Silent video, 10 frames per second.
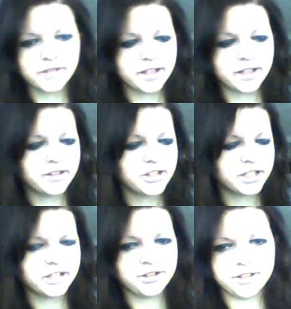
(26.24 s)
with your
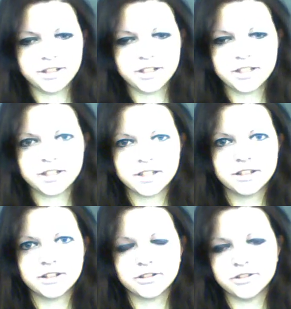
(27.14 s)
education. It's
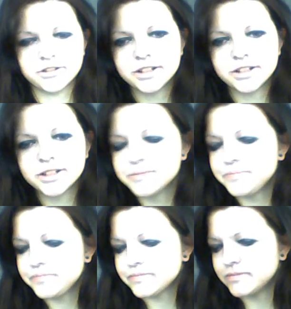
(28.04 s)
not good.
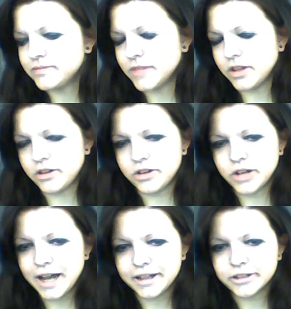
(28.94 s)
And on a
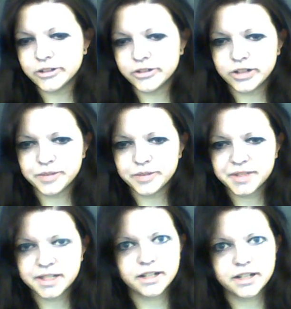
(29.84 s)
higher note, though, I'm
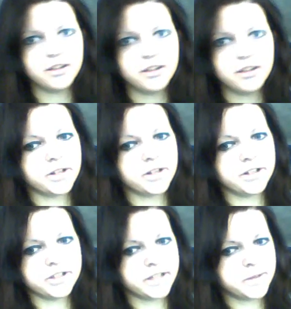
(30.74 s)
starting a new
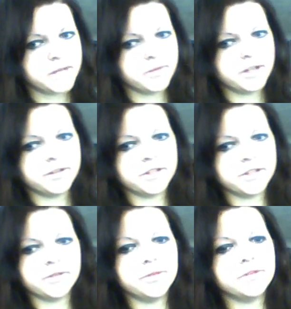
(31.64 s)
college in September anyway,
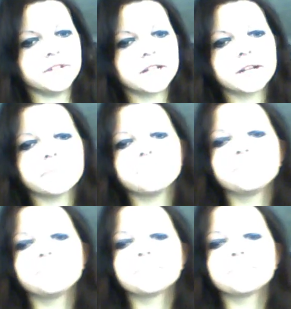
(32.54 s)
doing music.
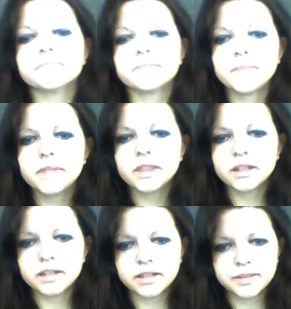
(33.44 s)

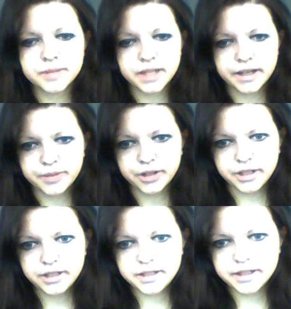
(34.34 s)
That's beside the
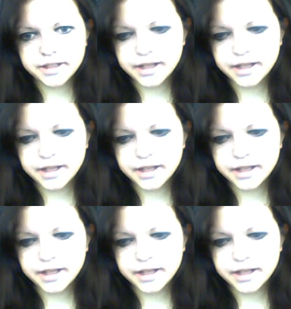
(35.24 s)
point. So